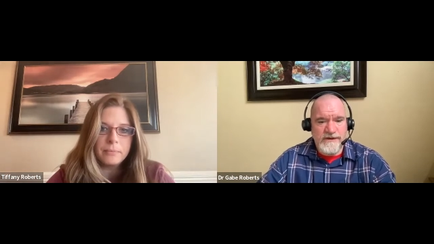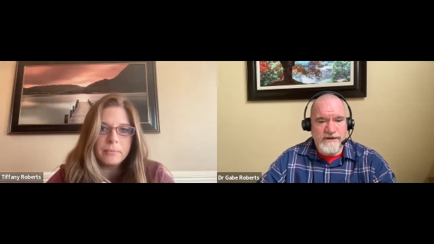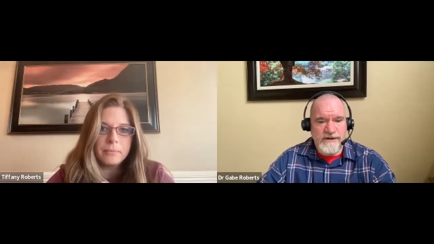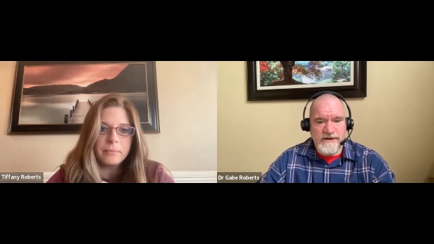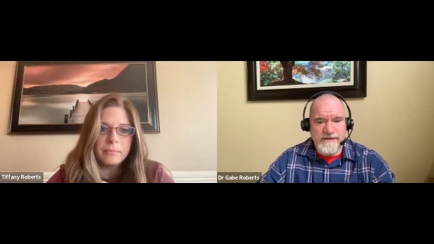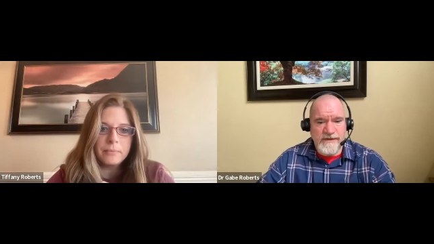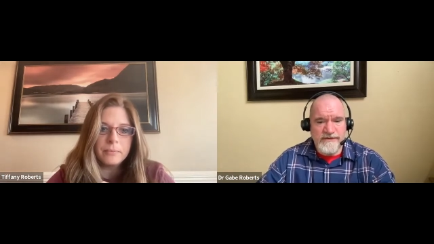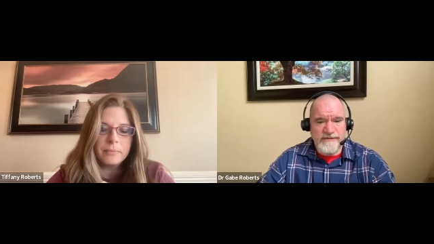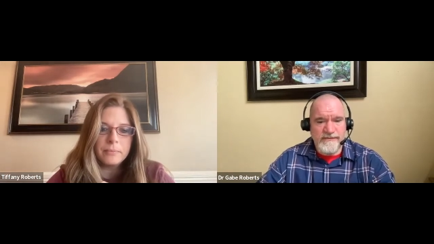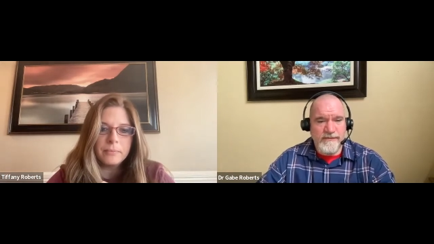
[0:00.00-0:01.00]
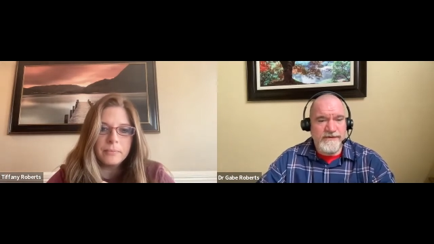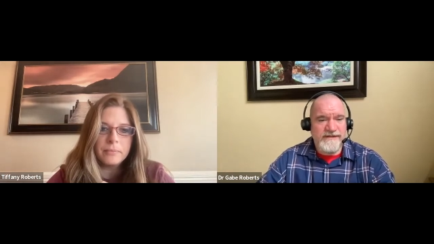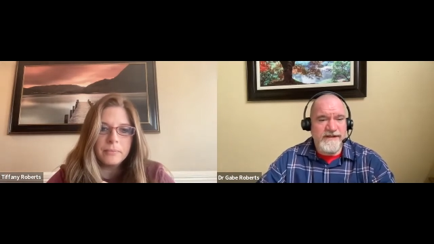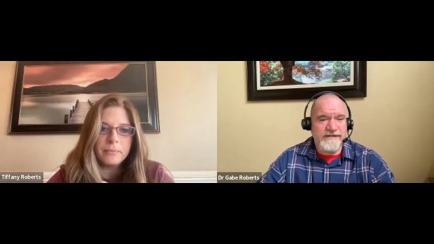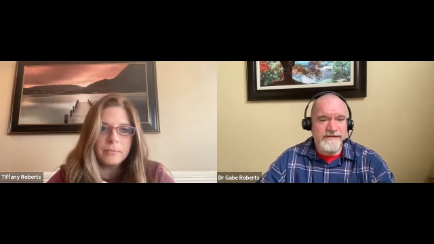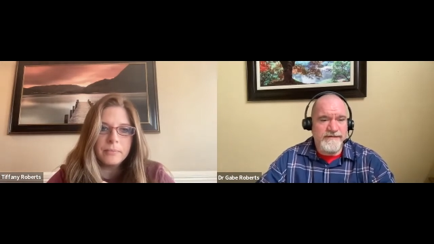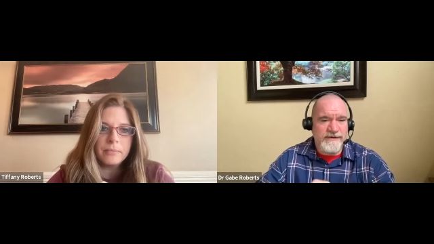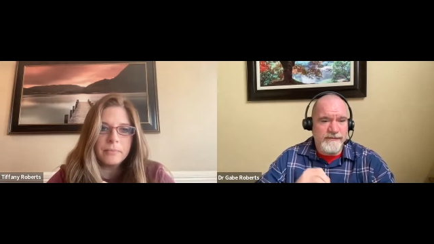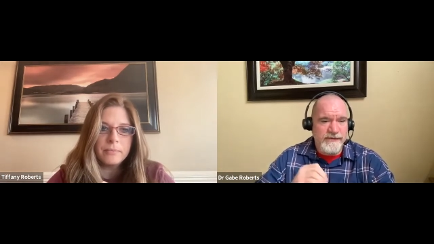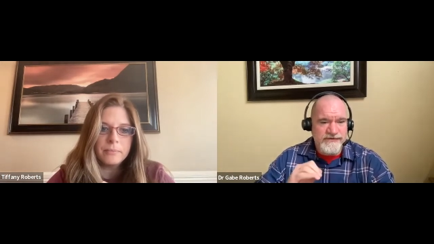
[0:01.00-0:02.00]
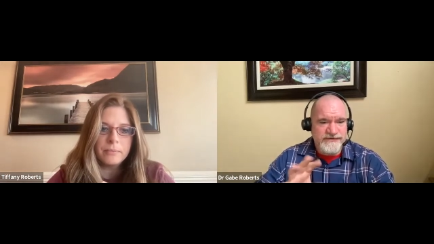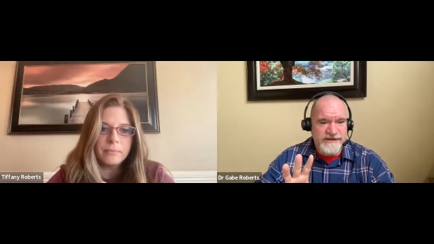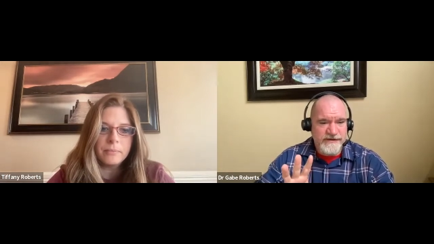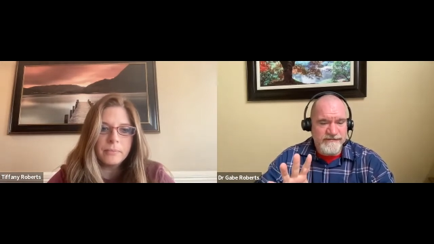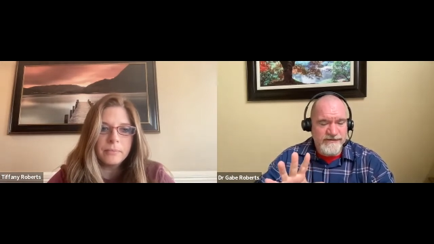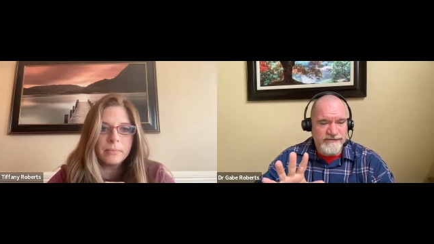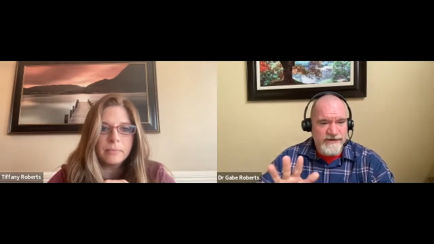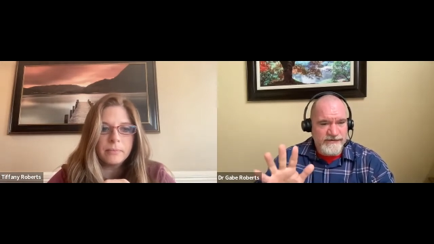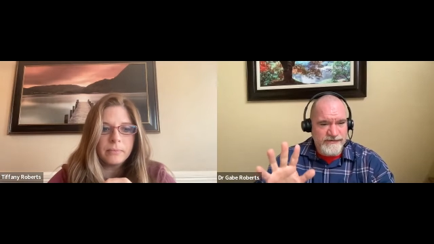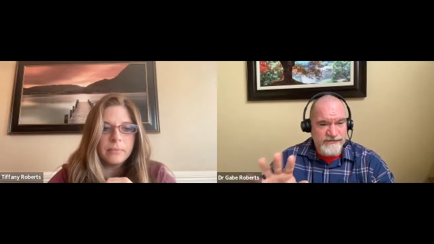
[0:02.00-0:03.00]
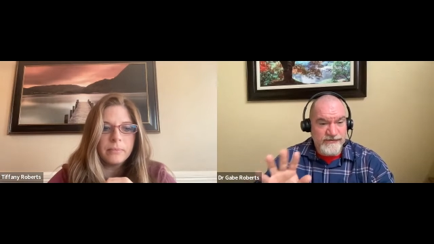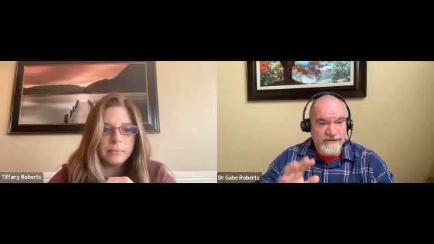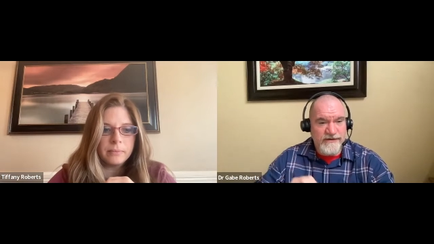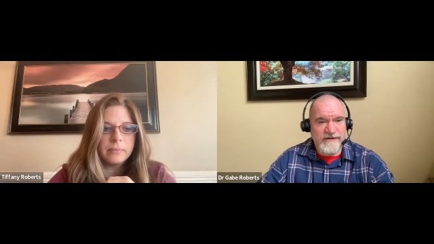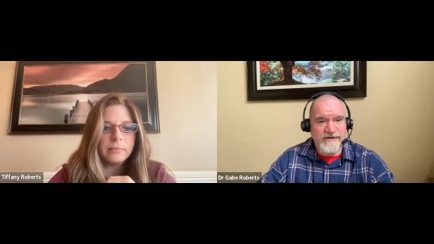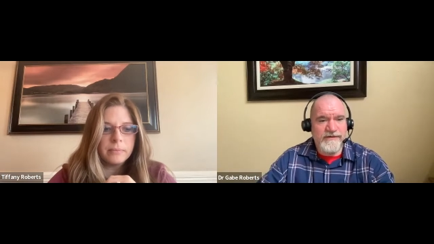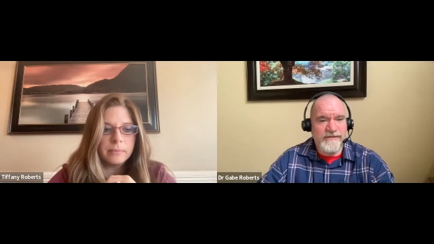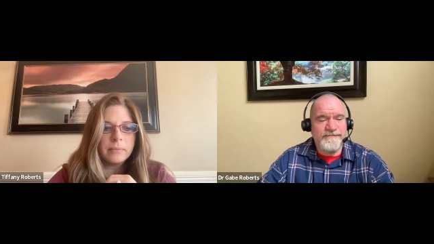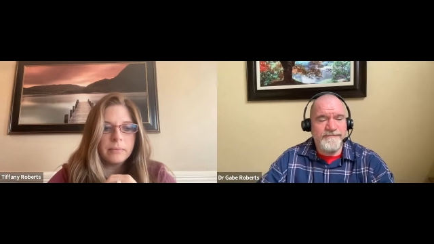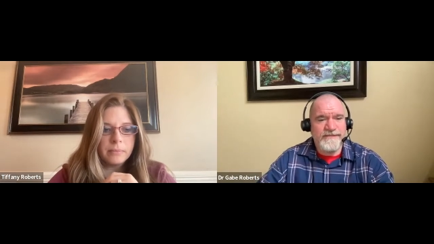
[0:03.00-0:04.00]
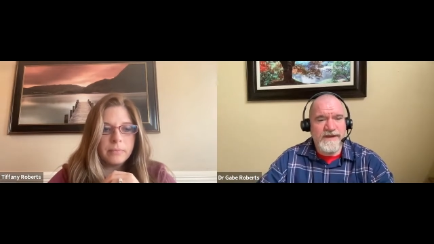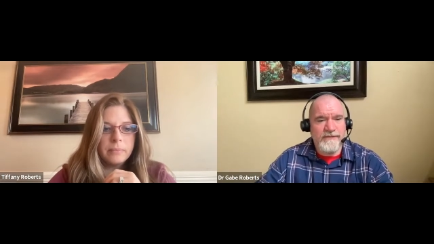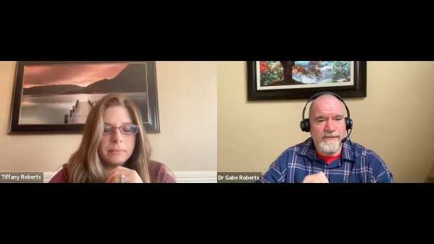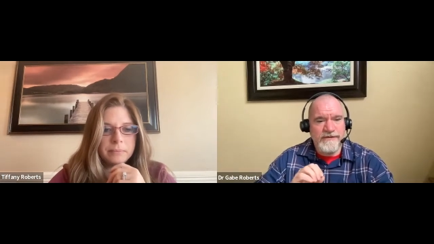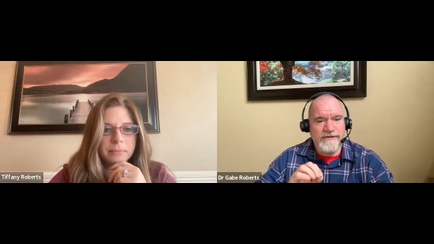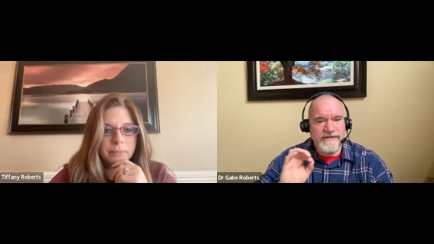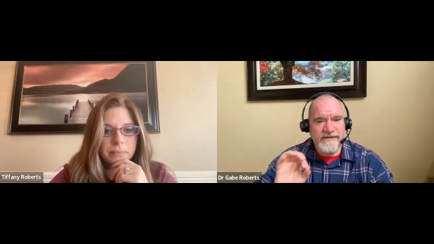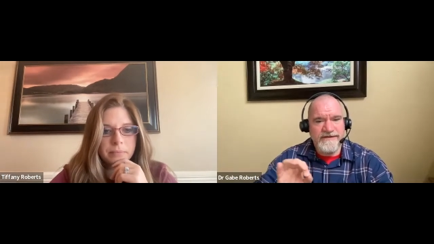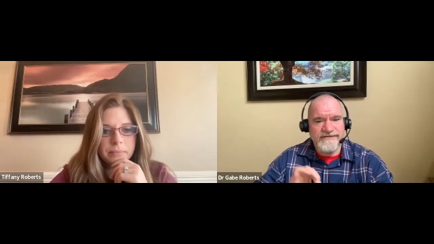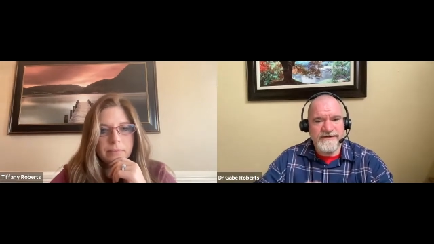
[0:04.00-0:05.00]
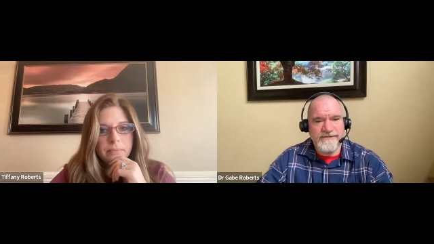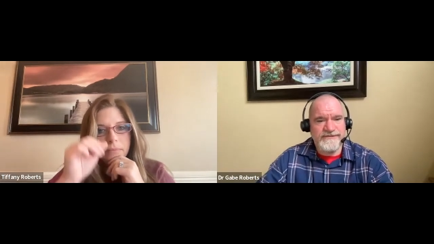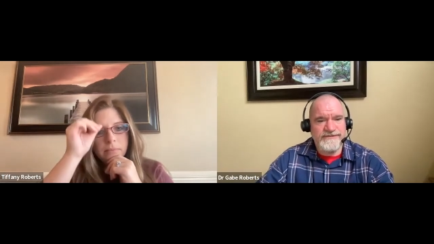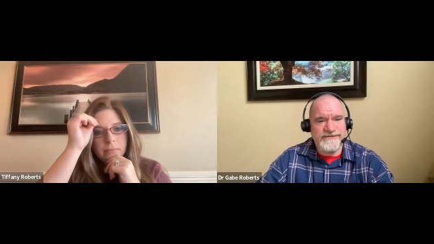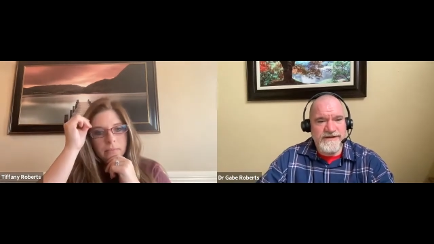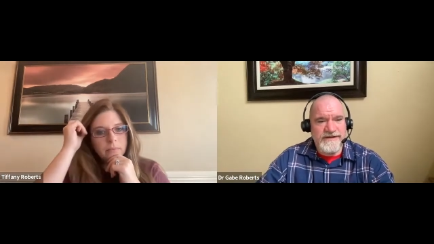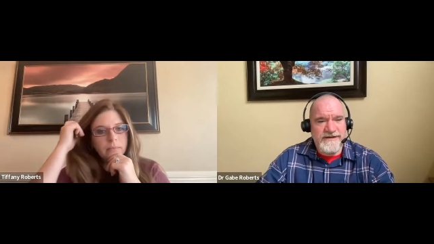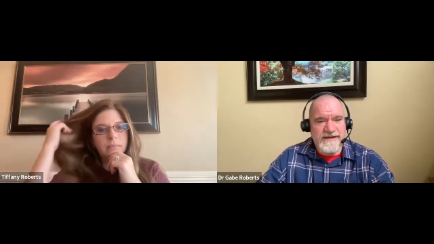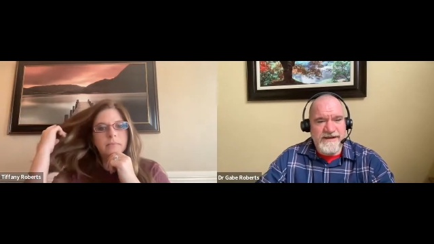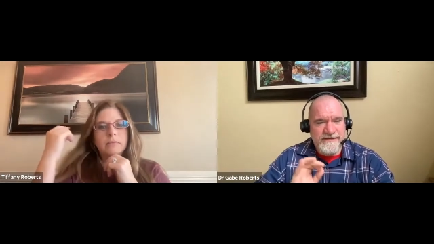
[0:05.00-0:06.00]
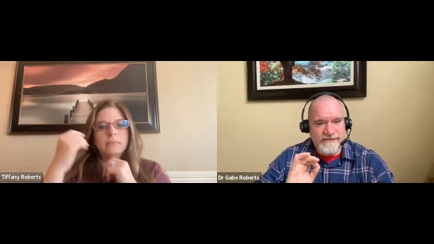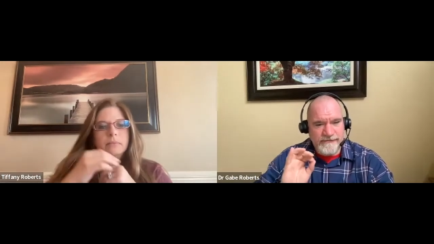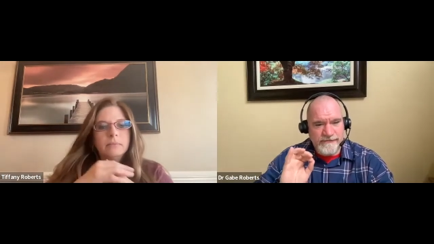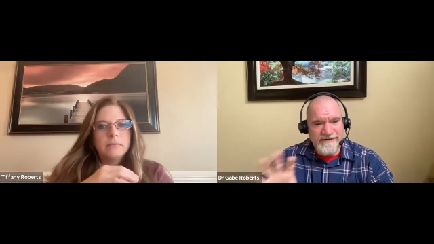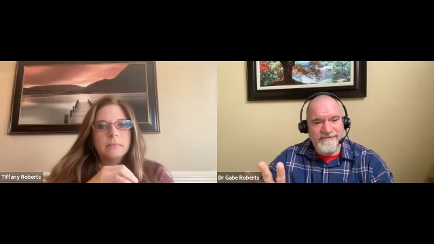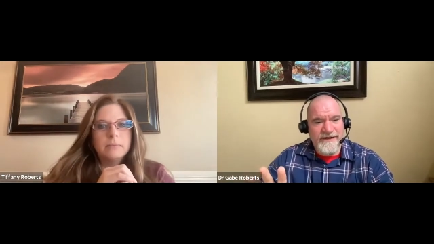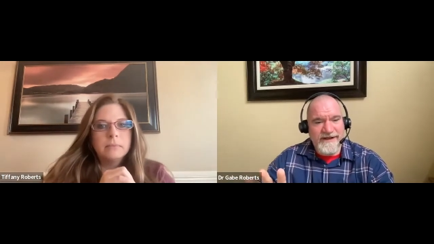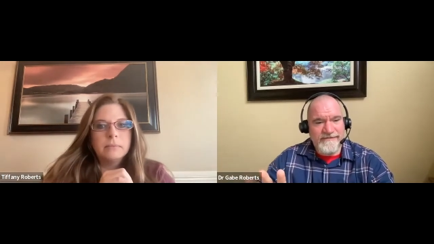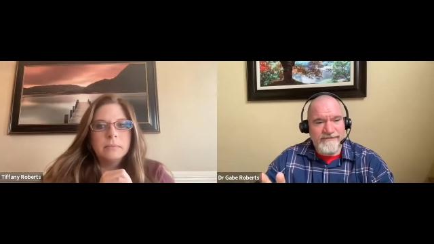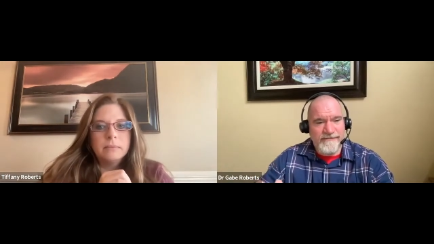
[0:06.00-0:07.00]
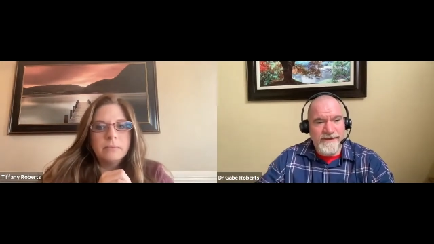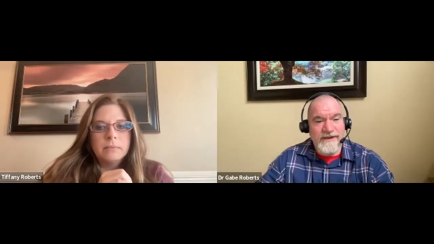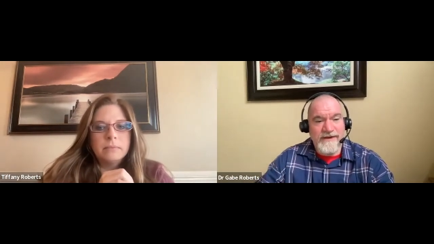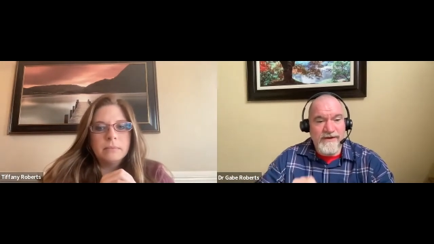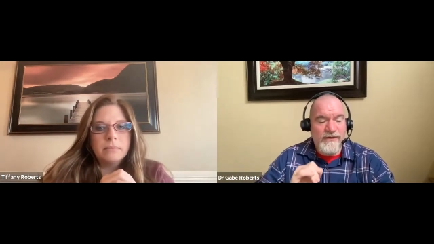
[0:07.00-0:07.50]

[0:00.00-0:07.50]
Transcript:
Speaker 1: um, one thing we used to interview doctors long ago and one of the things that was either a red flag for me